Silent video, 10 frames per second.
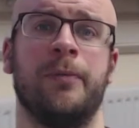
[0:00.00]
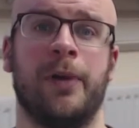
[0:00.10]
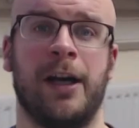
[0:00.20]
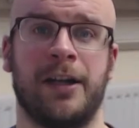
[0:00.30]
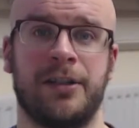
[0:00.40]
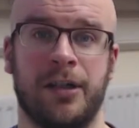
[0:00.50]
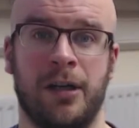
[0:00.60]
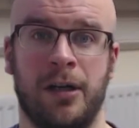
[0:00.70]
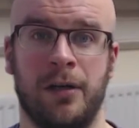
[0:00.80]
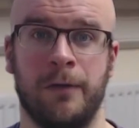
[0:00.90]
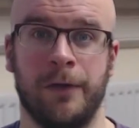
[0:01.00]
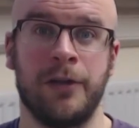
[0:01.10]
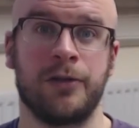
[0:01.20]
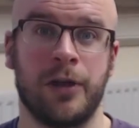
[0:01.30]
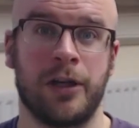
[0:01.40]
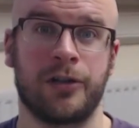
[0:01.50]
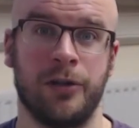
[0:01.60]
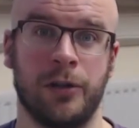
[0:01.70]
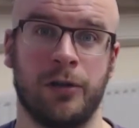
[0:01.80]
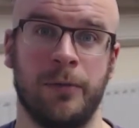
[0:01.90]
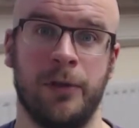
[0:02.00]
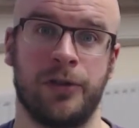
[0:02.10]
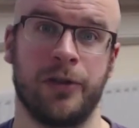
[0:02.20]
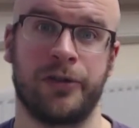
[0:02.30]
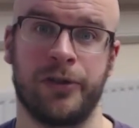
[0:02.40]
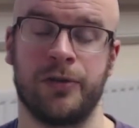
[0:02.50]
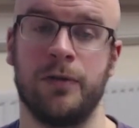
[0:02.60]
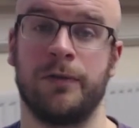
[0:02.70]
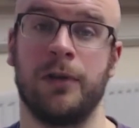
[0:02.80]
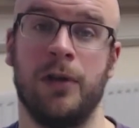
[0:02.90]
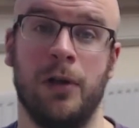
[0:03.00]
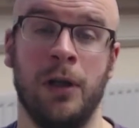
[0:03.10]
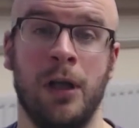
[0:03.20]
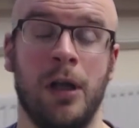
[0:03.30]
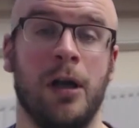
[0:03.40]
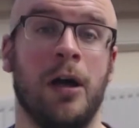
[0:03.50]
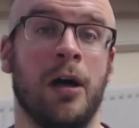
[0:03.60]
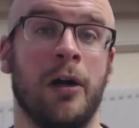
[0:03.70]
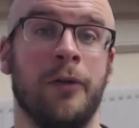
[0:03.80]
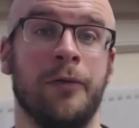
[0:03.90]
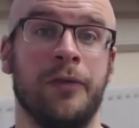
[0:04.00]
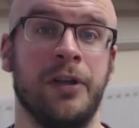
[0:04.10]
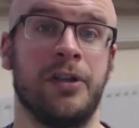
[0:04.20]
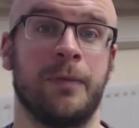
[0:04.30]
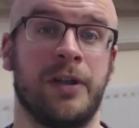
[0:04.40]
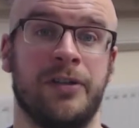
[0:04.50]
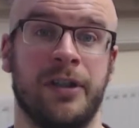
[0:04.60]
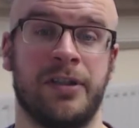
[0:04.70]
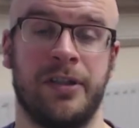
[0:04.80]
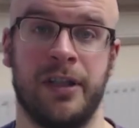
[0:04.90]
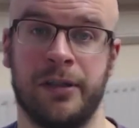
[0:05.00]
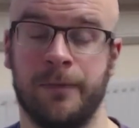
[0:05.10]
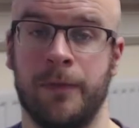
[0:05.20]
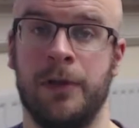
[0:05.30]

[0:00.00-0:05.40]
the impact of international criminal justice overall on the domestic state.